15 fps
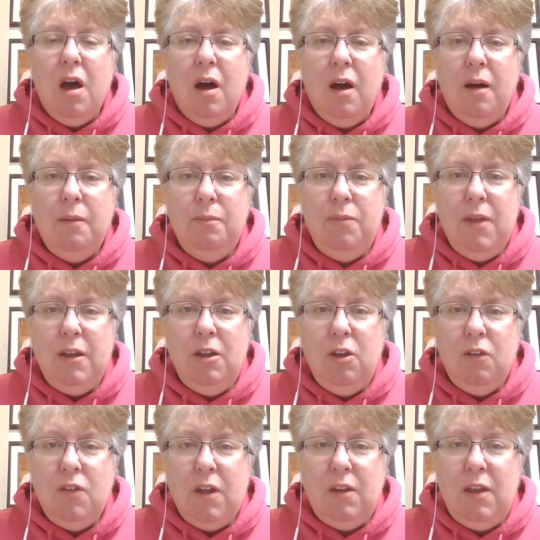
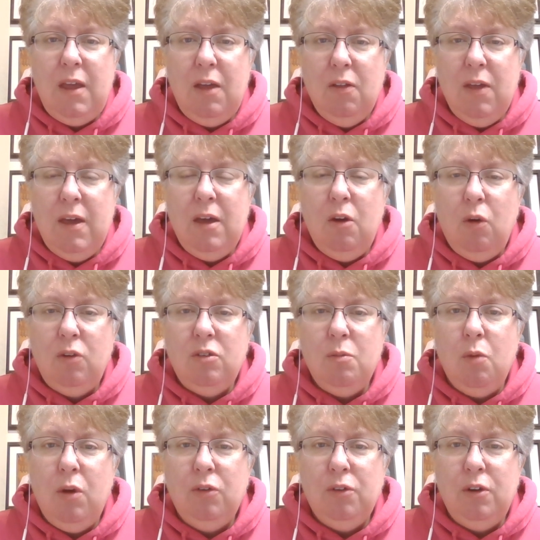that healing and
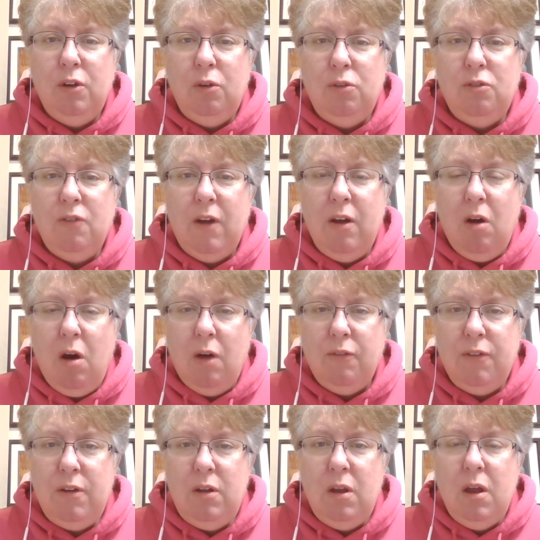chrism oils are used very
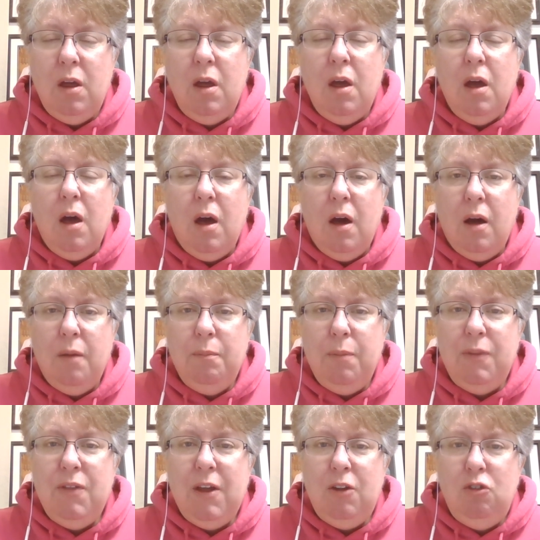often.
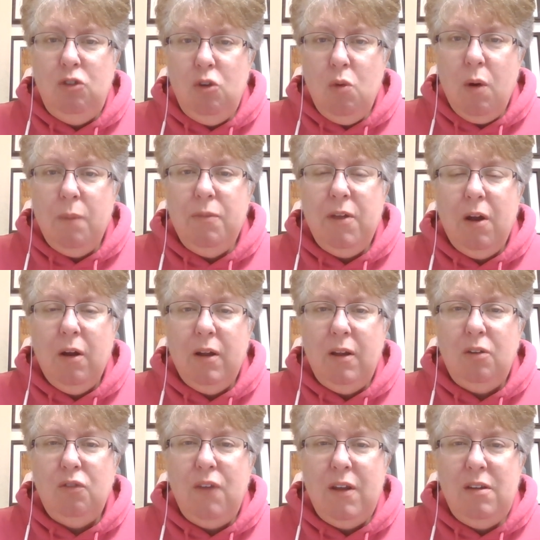But they do up there,
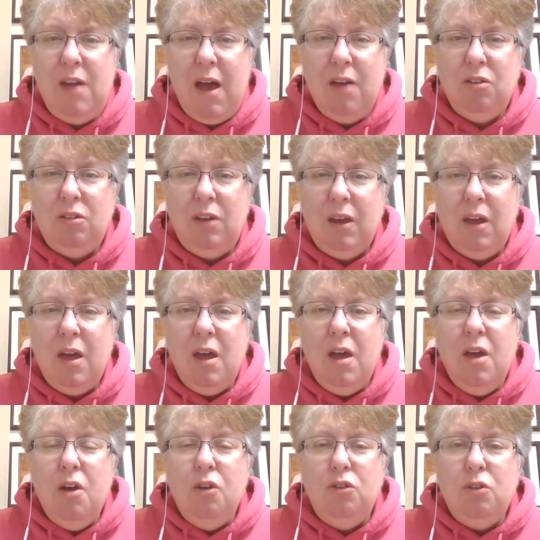and it's fantastic.
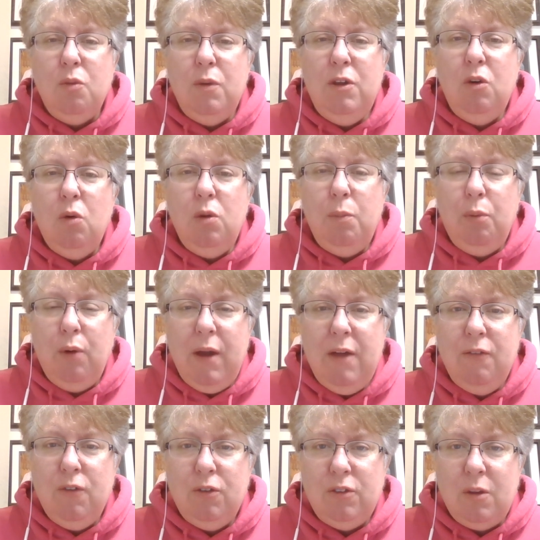So when you go to
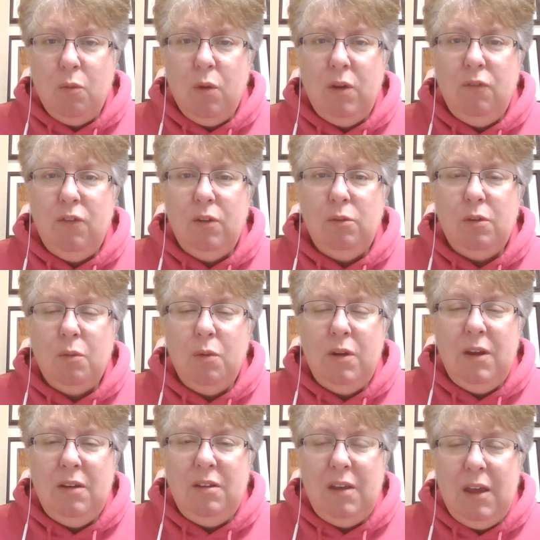pray for someone, if
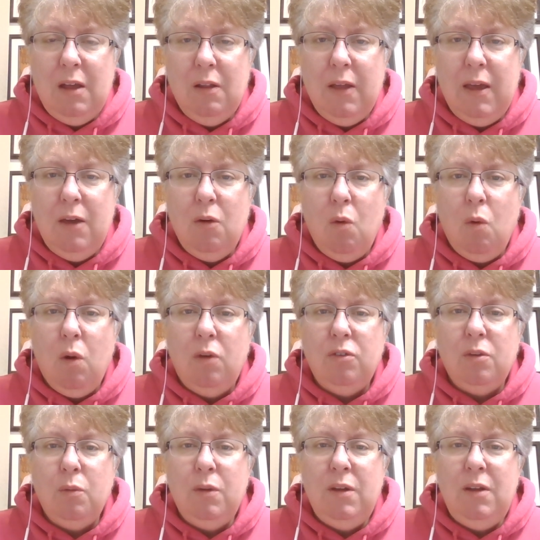someone needs healing or
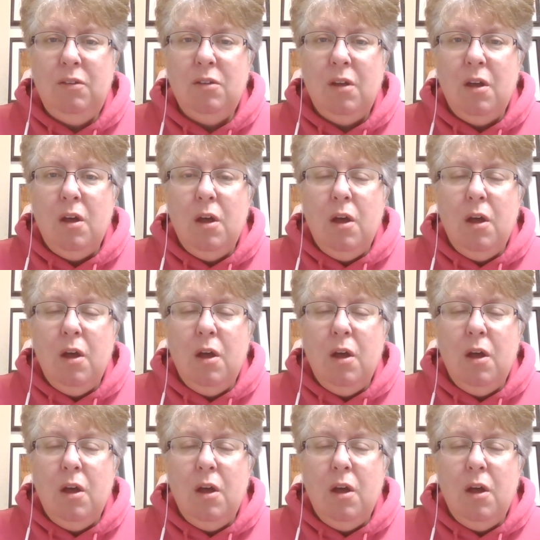someone needs